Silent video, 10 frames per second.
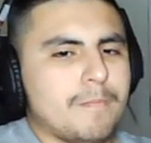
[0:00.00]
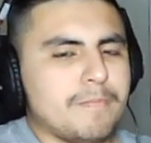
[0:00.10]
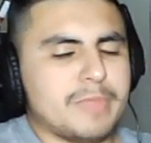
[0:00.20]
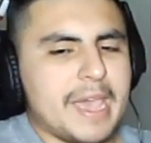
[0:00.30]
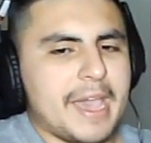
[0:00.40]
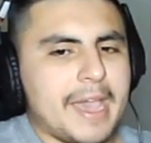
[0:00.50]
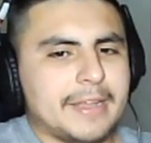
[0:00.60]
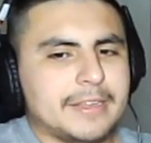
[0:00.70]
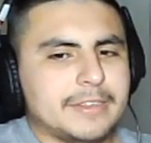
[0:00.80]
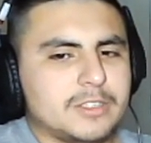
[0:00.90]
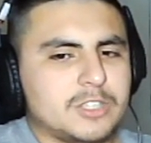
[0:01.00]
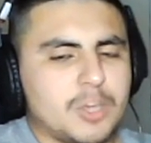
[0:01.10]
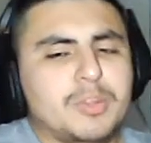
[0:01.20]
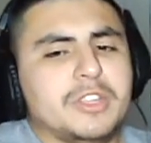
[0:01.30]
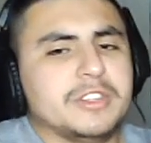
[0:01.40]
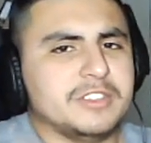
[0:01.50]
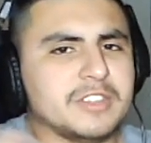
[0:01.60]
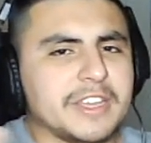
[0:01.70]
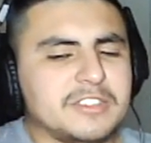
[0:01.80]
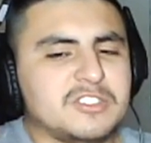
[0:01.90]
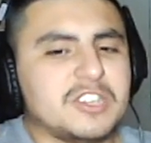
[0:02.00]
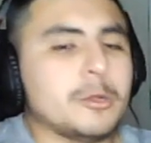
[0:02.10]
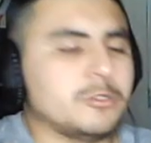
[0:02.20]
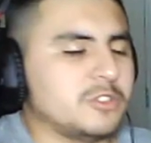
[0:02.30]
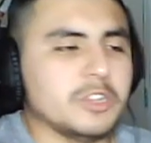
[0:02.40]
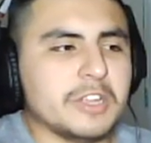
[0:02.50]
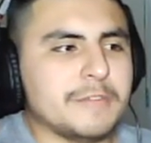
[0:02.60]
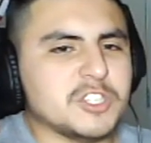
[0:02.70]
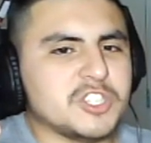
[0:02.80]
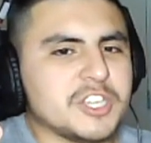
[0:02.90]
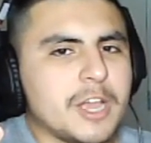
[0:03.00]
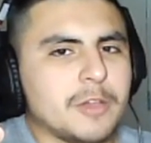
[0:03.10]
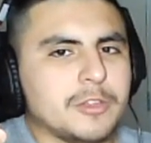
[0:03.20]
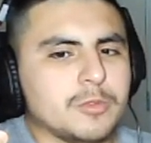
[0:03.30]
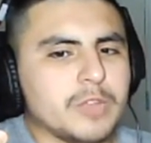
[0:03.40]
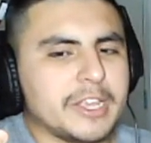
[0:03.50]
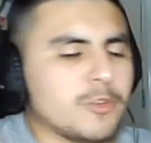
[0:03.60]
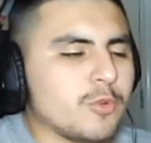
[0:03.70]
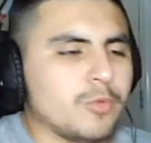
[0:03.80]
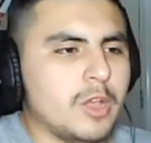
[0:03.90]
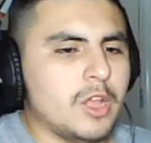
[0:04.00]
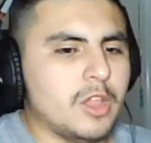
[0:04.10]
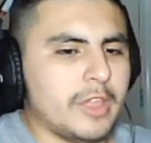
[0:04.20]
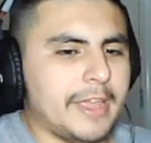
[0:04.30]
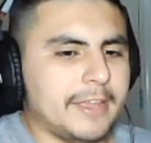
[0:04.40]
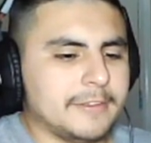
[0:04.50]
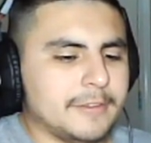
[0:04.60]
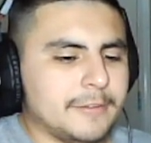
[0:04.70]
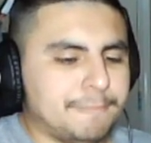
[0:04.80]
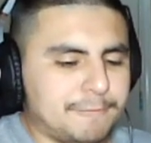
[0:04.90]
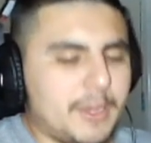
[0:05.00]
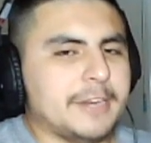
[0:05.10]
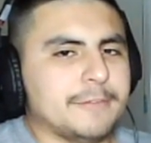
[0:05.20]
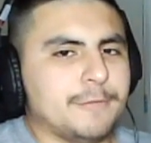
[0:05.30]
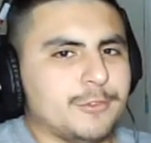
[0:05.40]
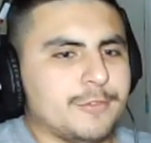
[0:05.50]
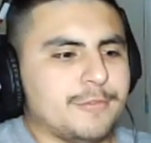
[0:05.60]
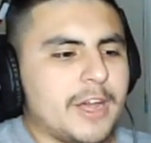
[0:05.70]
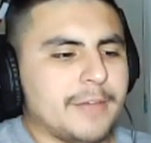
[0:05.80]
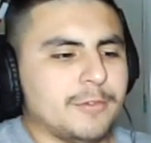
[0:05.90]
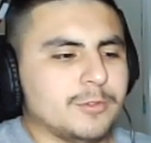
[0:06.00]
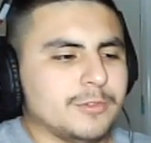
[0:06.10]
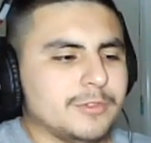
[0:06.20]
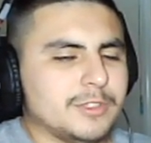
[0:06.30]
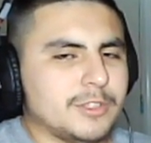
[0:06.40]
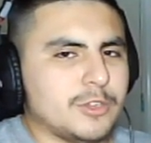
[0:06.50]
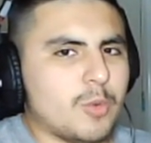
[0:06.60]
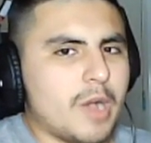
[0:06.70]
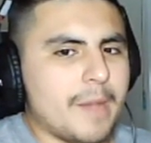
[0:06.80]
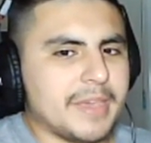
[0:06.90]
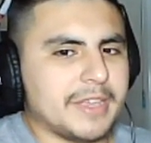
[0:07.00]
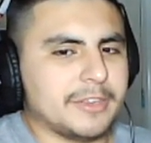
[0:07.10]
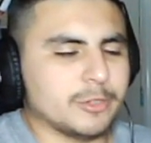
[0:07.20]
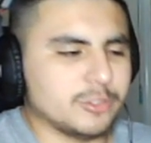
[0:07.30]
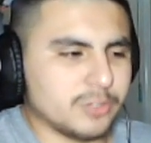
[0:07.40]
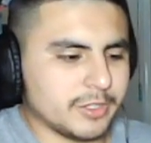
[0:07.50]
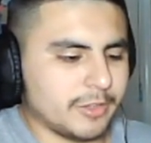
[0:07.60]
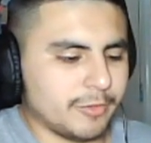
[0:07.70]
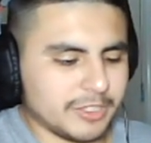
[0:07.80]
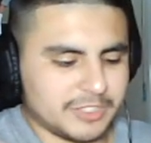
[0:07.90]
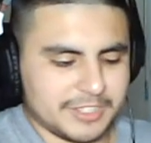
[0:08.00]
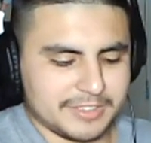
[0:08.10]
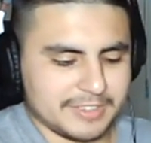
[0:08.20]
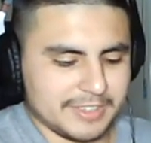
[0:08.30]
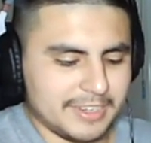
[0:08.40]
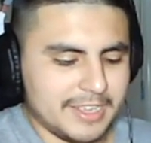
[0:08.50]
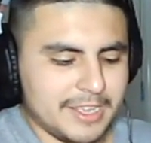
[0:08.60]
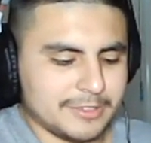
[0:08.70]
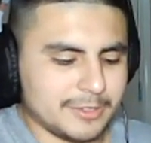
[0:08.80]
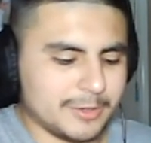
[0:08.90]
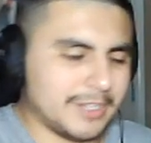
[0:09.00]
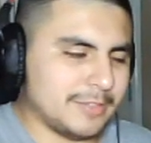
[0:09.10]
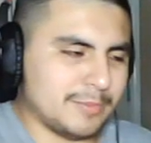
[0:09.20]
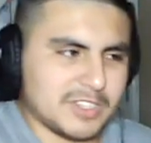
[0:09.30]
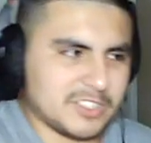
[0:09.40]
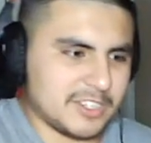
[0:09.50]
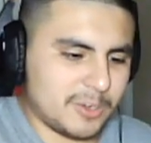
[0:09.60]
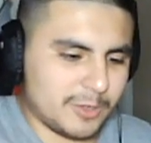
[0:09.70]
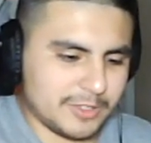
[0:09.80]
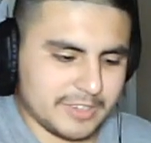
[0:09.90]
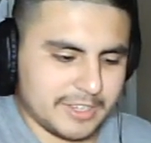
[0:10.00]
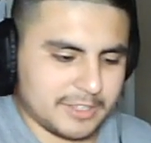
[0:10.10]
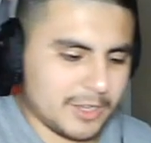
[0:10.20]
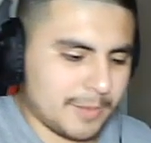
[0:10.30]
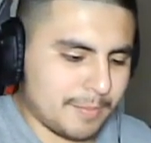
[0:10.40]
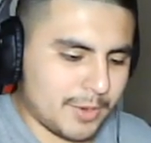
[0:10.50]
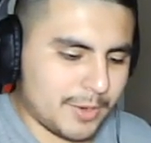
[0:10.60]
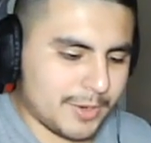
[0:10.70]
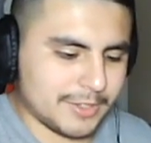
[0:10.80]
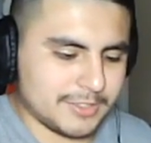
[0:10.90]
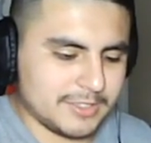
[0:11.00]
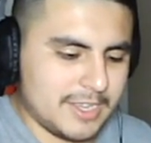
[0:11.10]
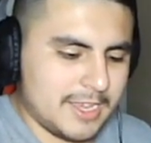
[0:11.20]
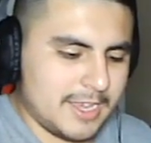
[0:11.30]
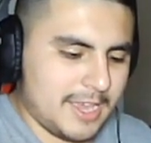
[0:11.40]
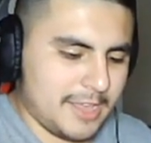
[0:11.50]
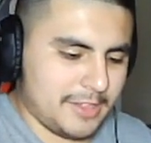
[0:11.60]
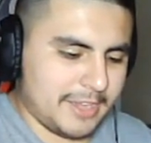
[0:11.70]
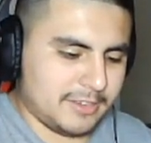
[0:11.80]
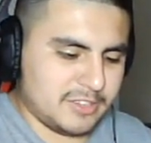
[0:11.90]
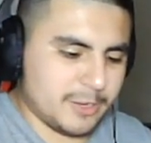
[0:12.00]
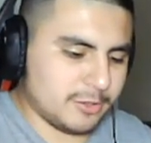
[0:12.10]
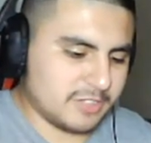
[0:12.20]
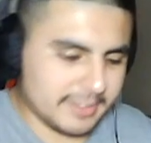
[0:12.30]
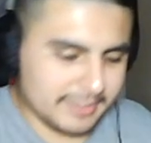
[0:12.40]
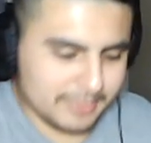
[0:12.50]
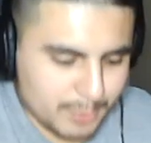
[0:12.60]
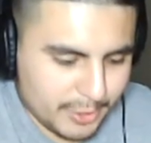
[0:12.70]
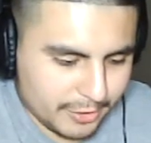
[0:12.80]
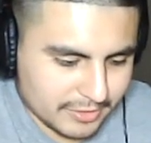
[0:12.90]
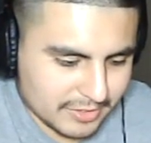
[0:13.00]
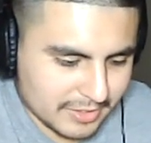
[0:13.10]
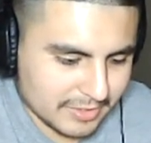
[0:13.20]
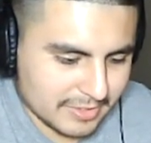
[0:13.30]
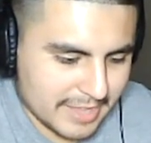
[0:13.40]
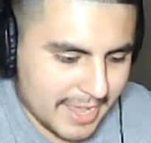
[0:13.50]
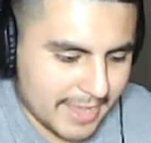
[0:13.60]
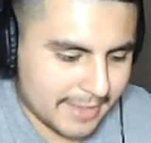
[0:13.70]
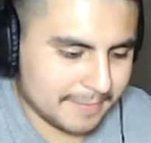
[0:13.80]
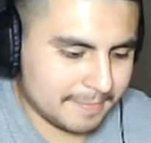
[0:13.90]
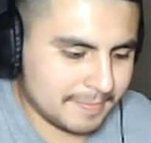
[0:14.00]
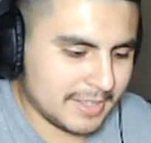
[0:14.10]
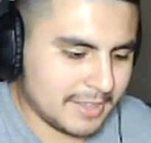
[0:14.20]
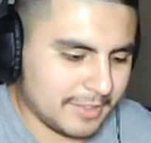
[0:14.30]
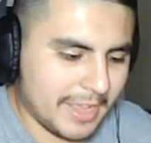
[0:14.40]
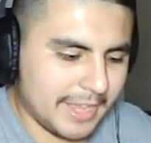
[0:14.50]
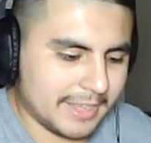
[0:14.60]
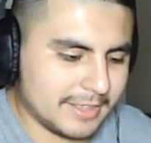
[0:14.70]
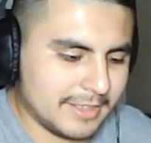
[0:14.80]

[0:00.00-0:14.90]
that completely like scares the living shit out of you. Like you're like fighting for survival. You know what I mean? Your adrenaline rush kicks in. So he's mentioning all these like gun bars and like near-death experiences that like.